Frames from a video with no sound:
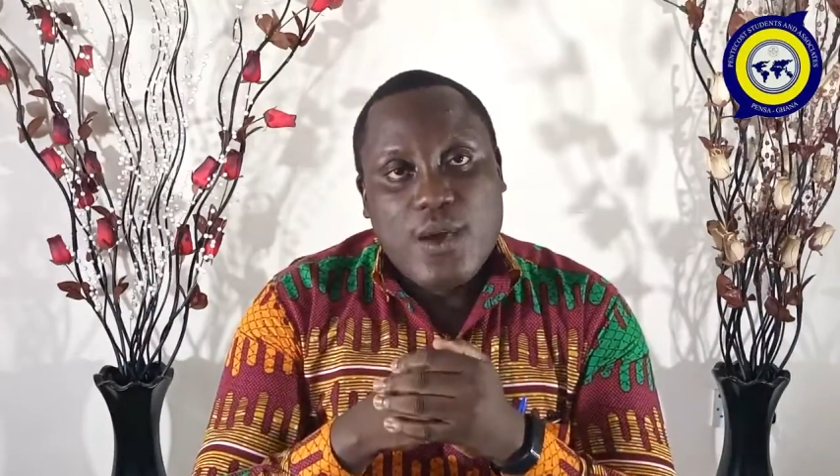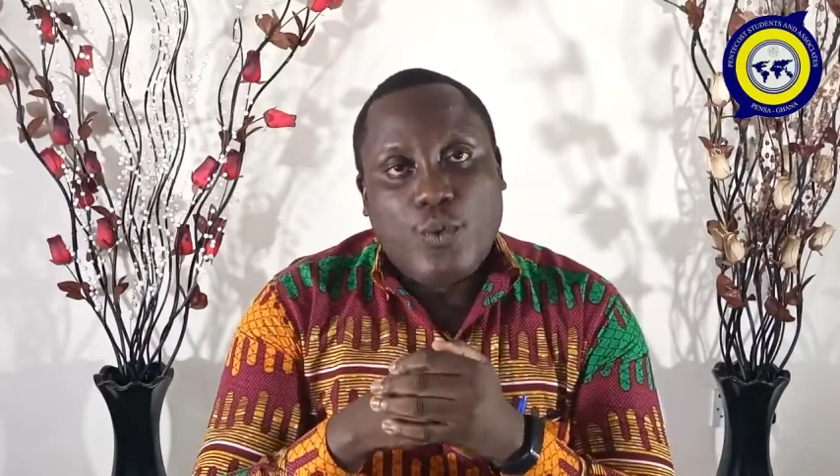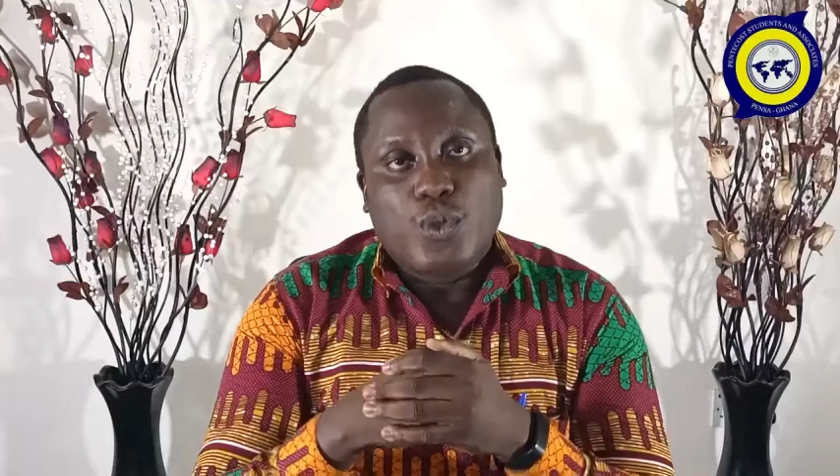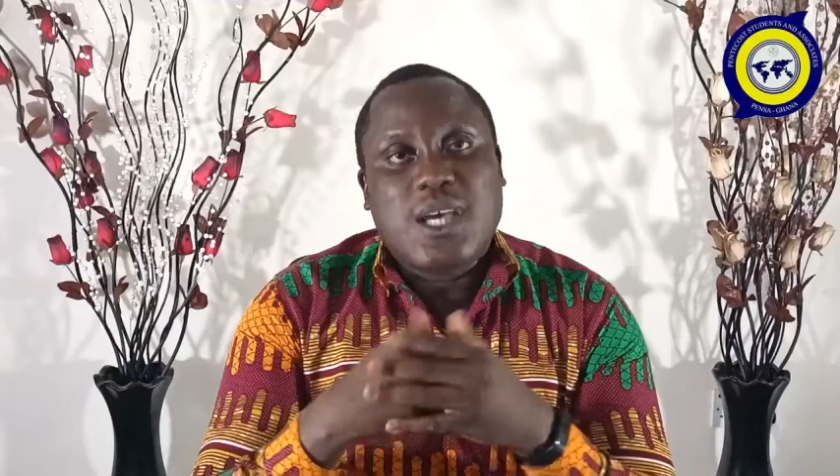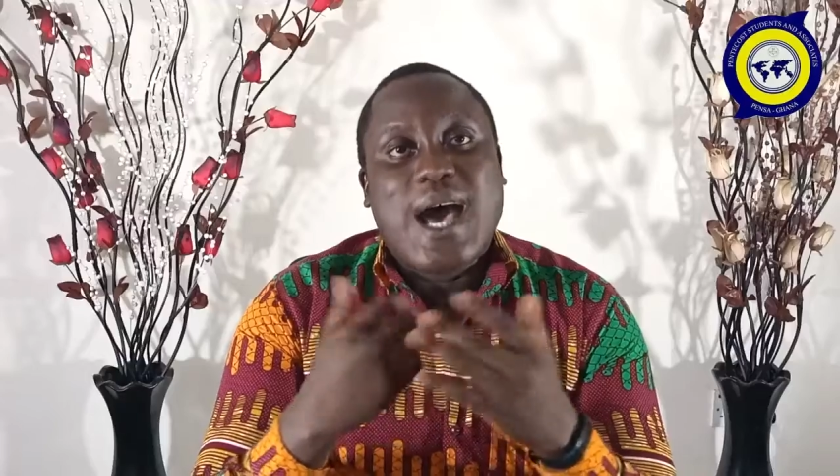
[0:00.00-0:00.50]

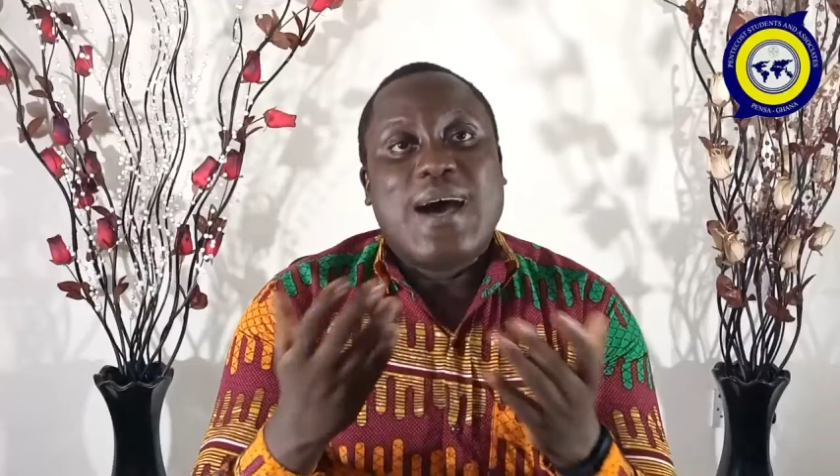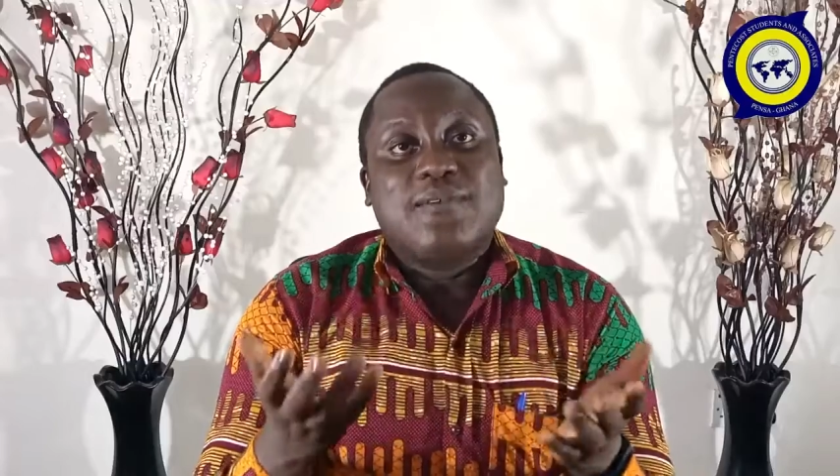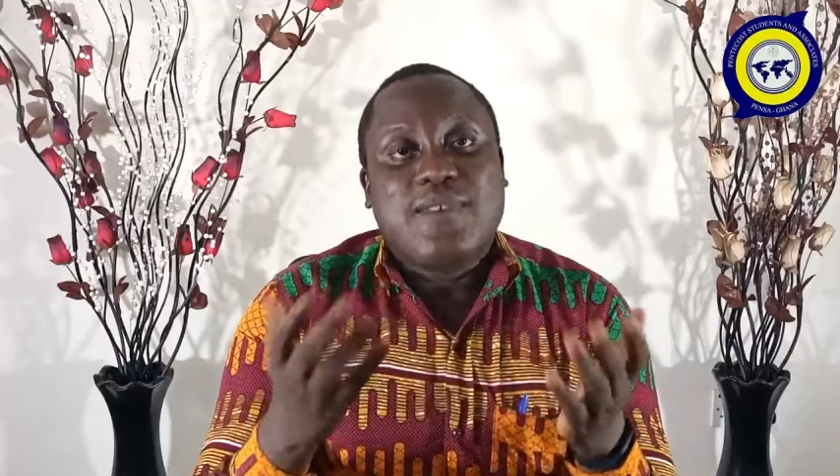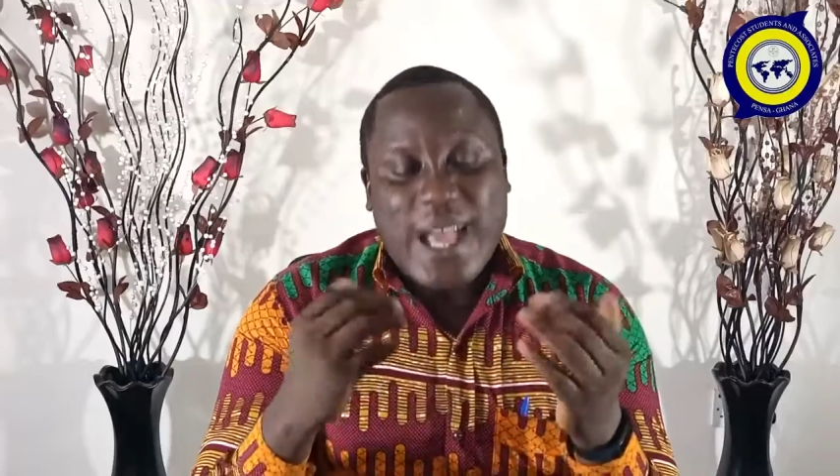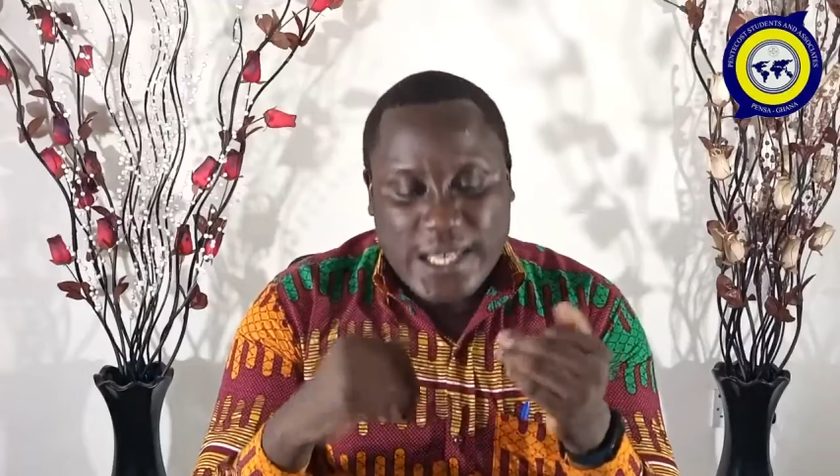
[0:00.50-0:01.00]
would
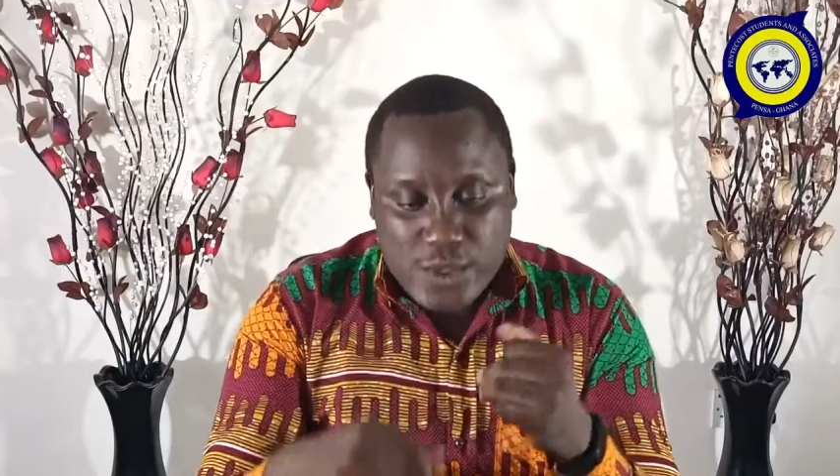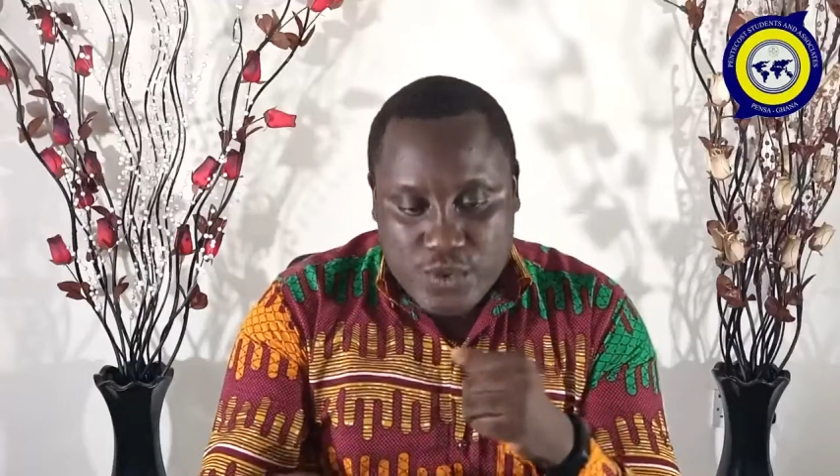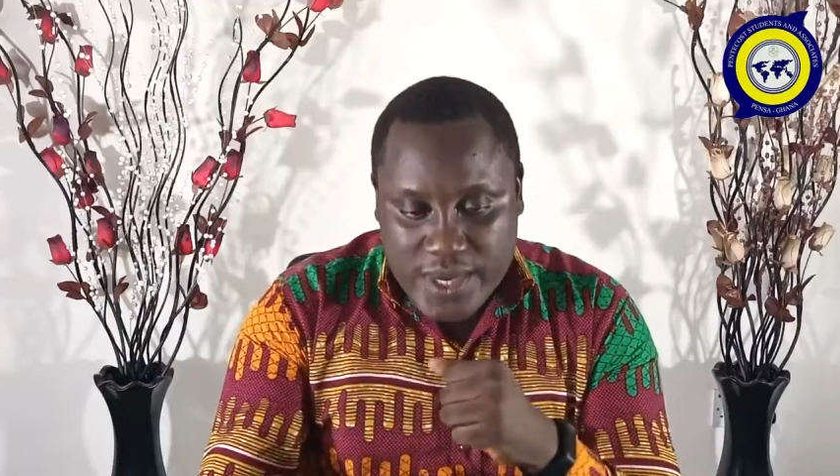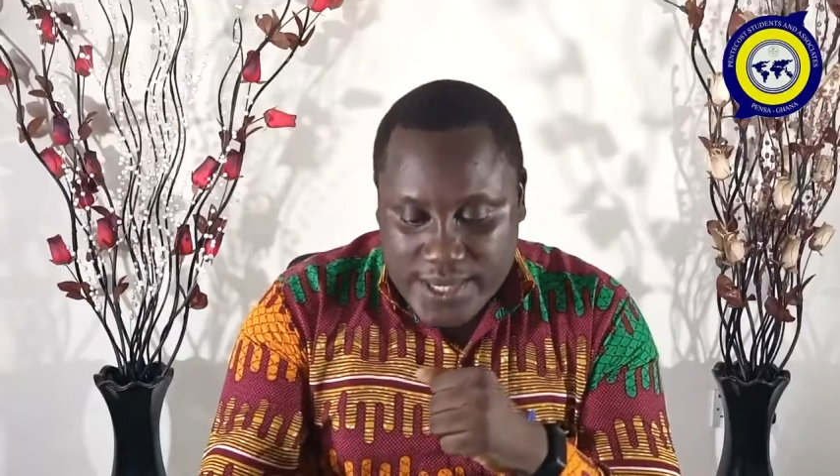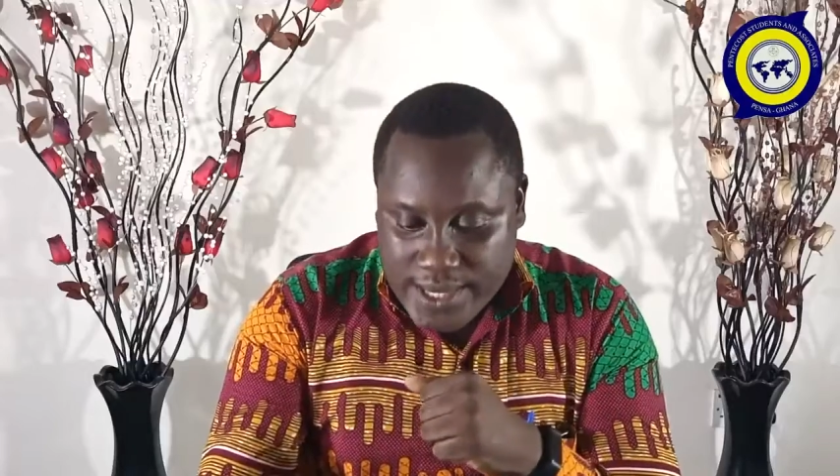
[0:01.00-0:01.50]
have an
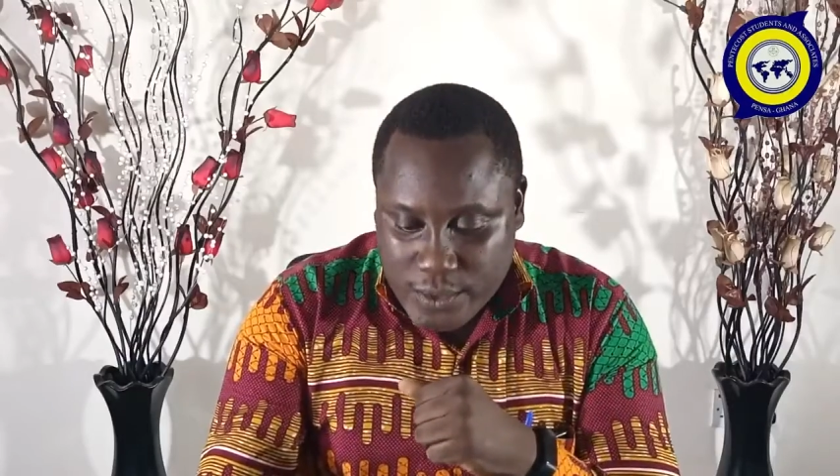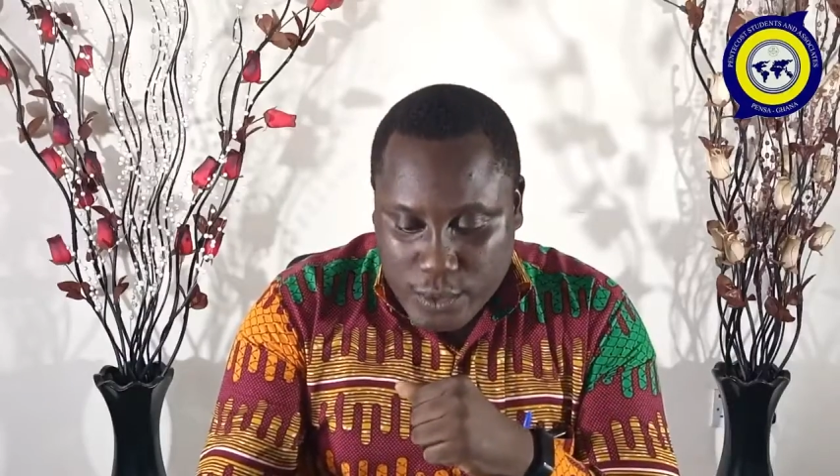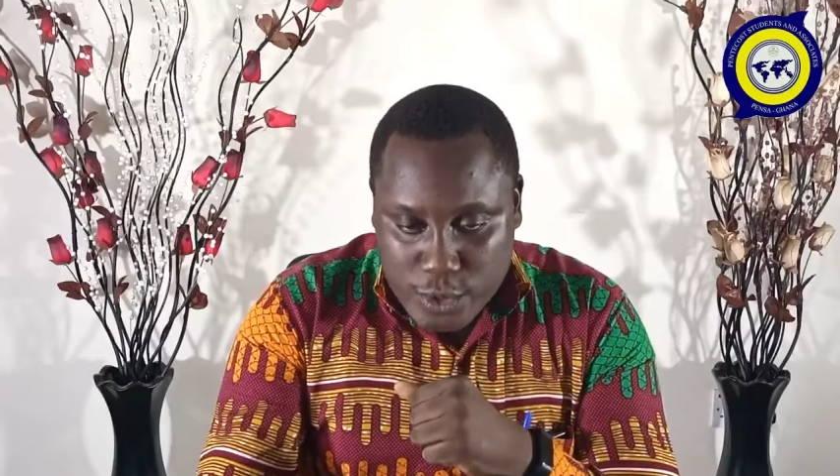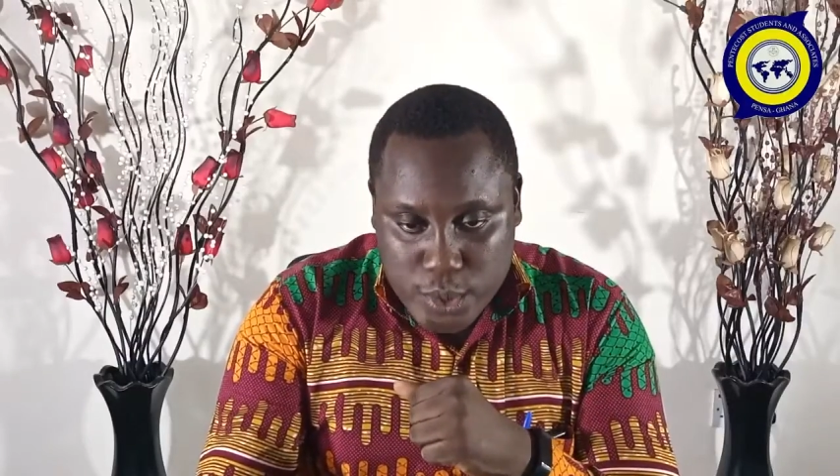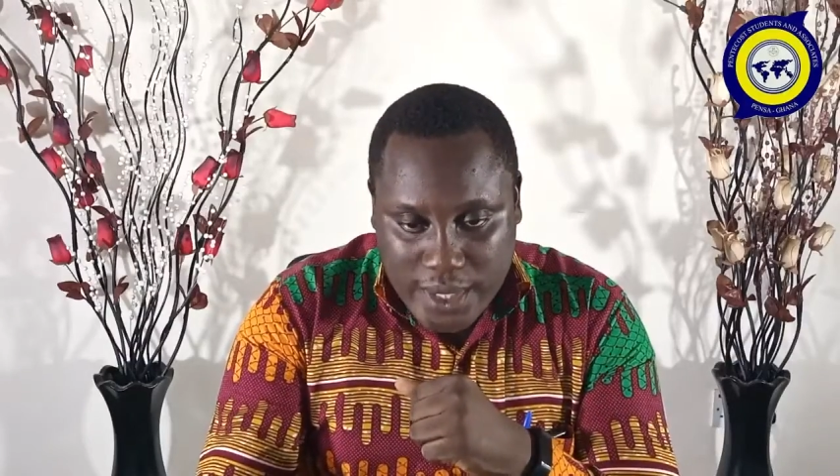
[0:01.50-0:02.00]
interest in
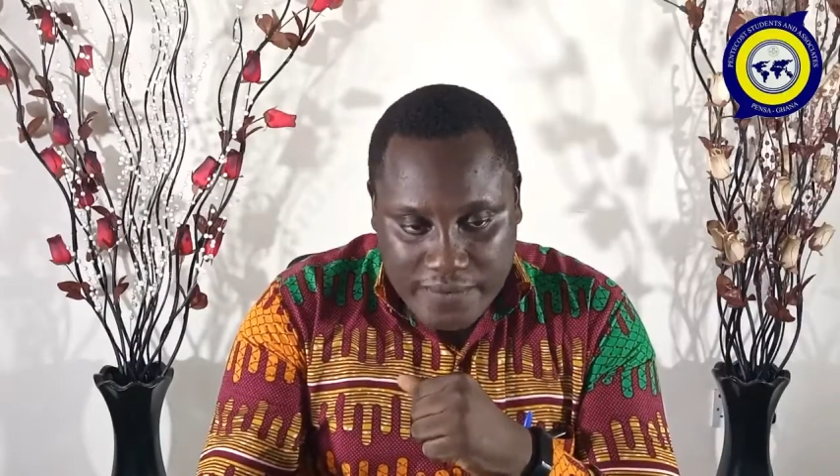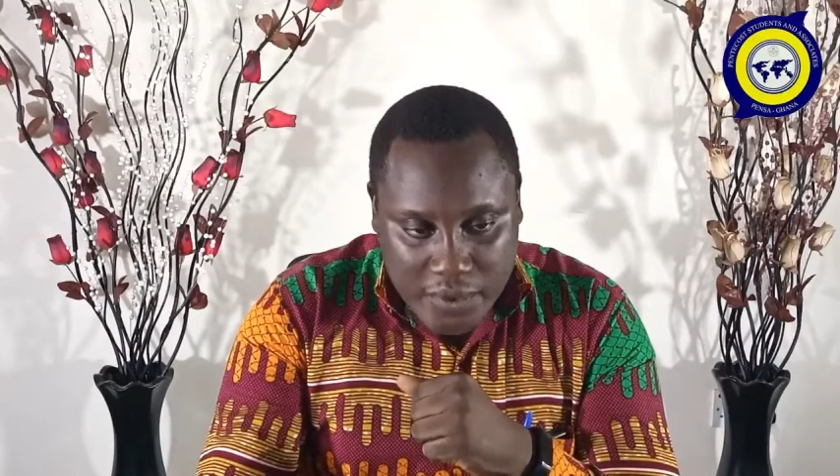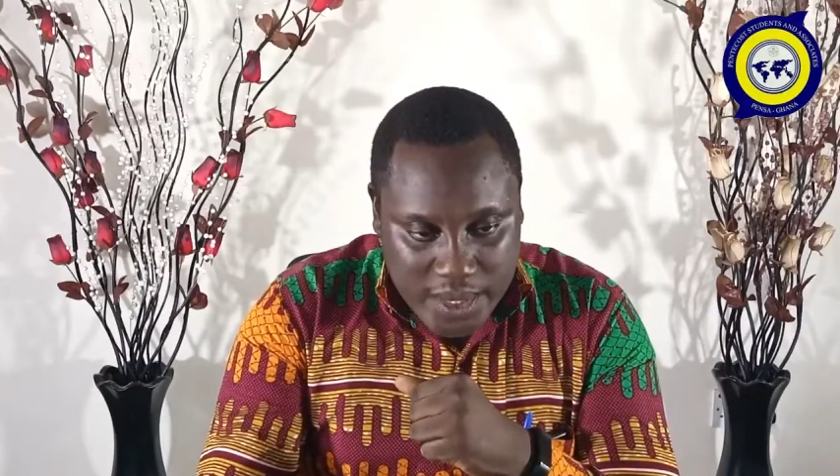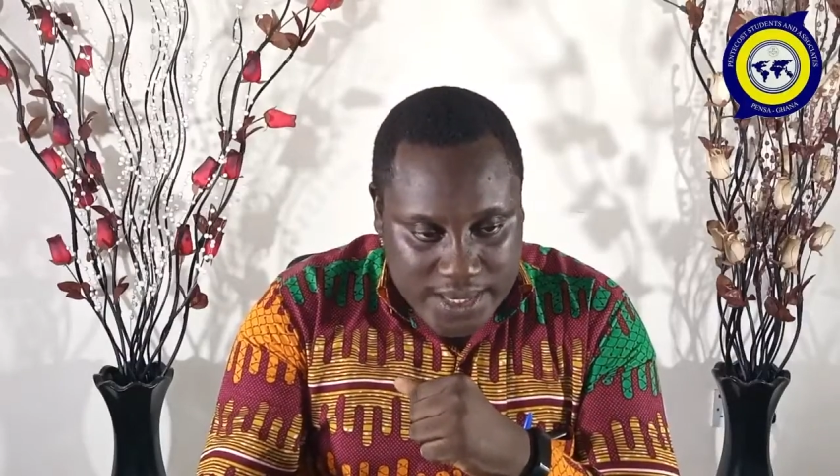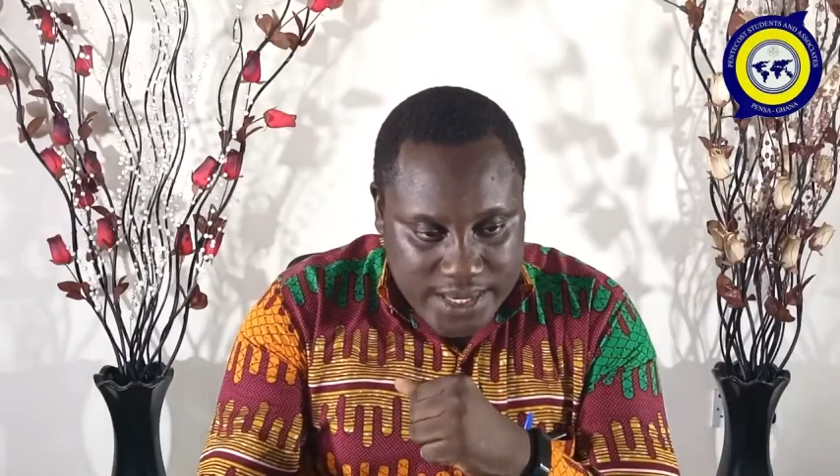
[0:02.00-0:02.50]
what you have
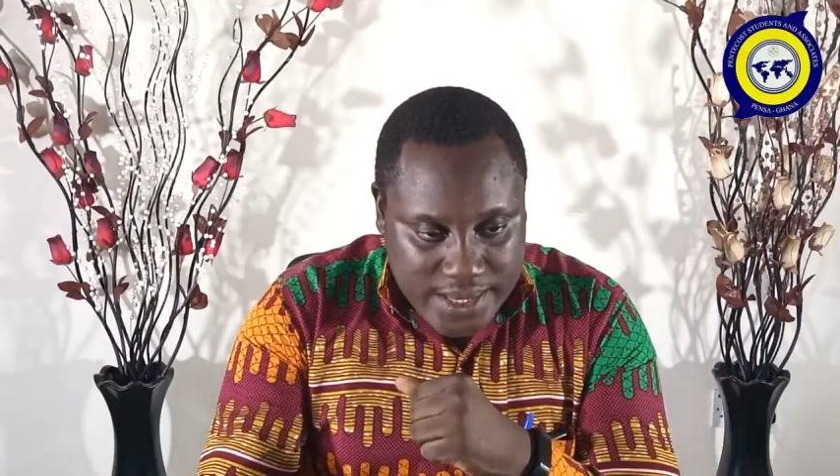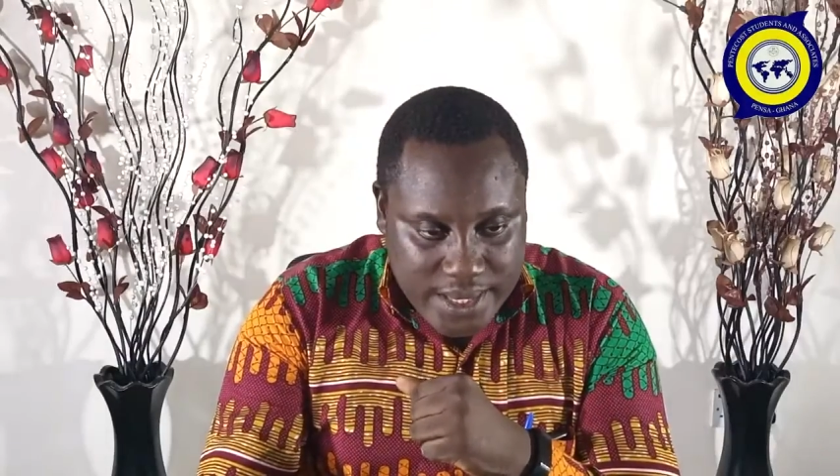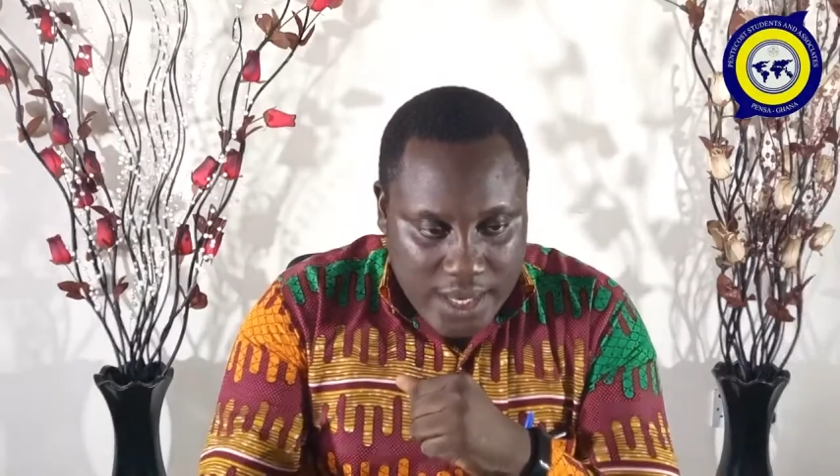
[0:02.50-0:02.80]
created.